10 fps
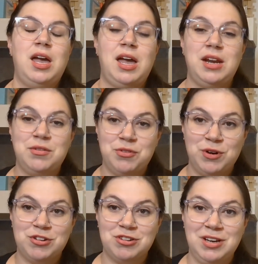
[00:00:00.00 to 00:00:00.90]
And
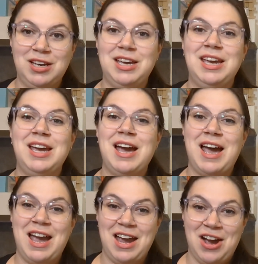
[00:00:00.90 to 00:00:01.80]
unfortunately,
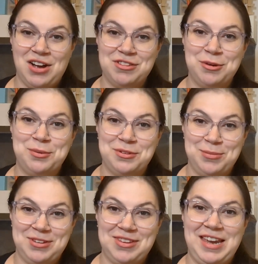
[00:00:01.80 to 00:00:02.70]
I also was
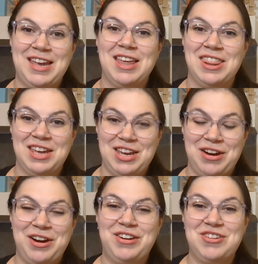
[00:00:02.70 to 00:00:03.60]
missing the
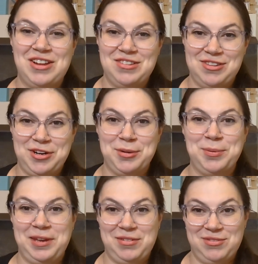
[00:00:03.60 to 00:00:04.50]
carriage and sinker
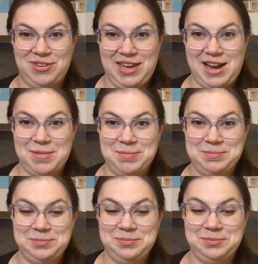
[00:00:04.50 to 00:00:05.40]
plate for that. In
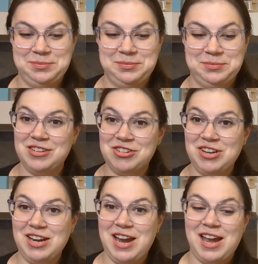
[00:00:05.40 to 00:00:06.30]

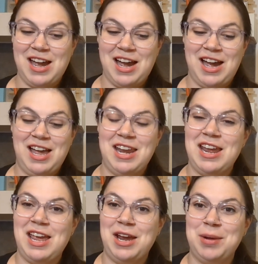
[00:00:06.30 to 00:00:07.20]
addition, I had
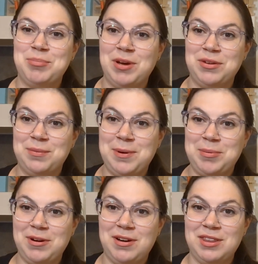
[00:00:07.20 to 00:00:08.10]
a Brother
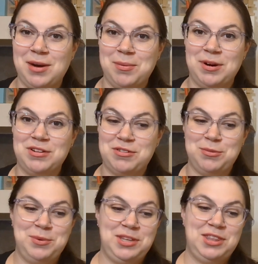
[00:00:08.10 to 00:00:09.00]
Ribber that
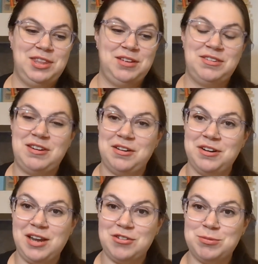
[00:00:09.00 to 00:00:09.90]
works with the
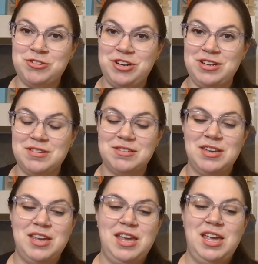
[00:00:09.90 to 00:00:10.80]
standard gauge machines
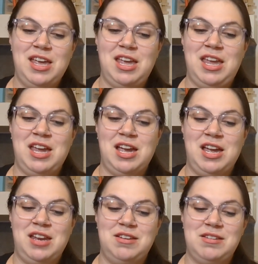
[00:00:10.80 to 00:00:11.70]

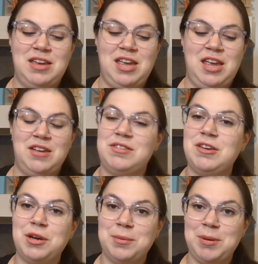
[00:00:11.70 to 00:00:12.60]
and a
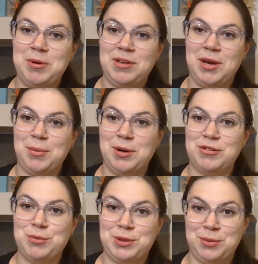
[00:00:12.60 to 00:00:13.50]
Singer Ribber that
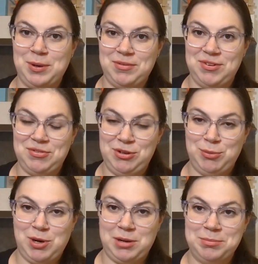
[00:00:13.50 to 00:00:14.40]
works with the
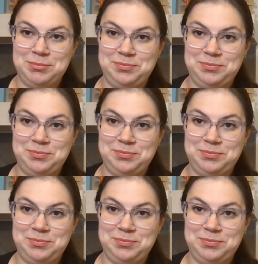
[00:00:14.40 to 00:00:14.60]
151.